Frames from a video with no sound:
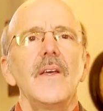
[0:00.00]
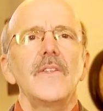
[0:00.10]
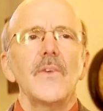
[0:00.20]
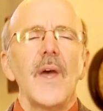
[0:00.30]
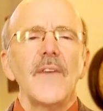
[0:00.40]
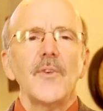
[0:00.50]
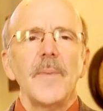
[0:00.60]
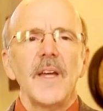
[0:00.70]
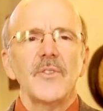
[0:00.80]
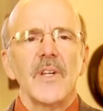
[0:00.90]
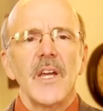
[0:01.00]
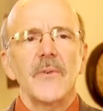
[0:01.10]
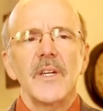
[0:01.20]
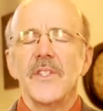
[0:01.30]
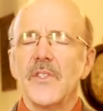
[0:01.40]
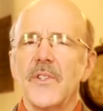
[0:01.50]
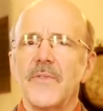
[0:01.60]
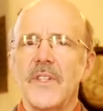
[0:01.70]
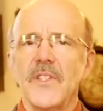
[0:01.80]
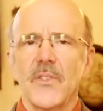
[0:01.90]
So after Patrick Henry has
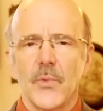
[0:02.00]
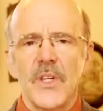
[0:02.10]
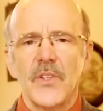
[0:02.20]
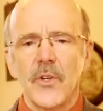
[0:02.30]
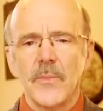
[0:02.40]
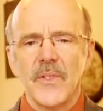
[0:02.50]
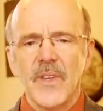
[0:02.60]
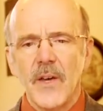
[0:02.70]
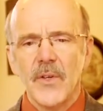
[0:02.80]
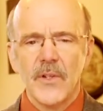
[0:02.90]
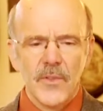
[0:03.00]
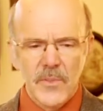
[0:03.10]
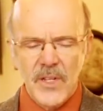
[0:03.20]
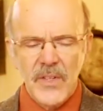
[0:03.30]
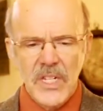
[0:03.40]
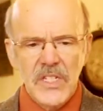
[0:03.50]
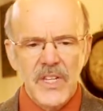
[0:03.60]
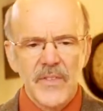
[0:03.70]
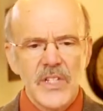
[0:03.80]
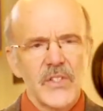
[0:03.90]
served his three terms of governor from
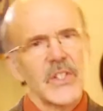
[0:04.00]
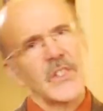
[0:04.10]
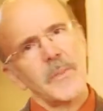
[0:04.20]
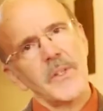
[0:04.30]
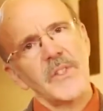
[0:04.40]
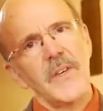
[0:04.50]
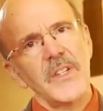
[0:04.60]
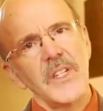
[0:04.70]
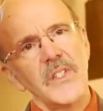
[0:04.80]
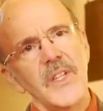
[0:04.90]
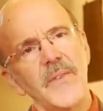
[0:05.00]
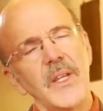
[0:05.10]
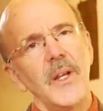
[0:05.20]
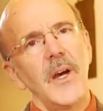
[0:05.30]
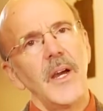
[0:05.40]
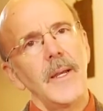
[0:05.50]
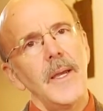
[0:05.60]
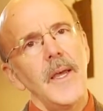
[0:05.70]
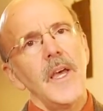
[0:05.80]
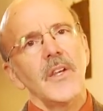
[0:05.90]
1776 up to 1779,
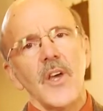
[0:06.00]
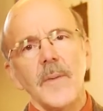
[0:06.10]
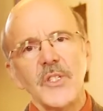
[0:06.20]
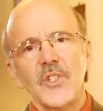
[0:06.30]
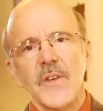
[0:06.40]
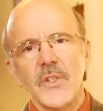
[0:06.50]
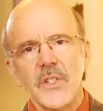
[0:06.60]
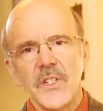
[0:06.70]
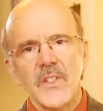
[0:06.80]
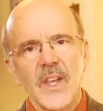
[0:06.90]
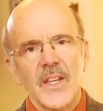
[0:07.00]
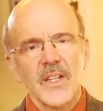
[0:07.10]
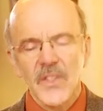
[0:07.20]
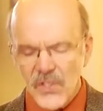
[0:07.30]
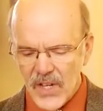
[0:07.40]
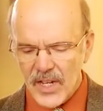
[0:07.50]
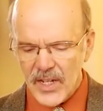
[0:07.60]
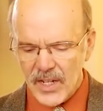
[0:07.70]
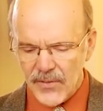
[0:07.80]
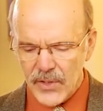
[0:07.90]
Thomas Jefferson is elected the
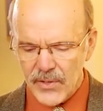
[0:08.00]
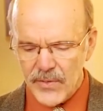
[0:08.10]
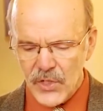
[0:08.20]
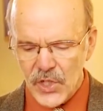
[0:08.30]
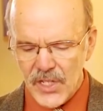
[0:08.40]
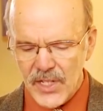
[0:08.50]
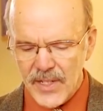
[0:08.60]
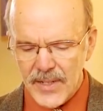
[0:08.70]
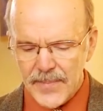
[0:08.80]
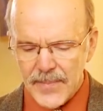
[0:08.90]
second governor of Virginia.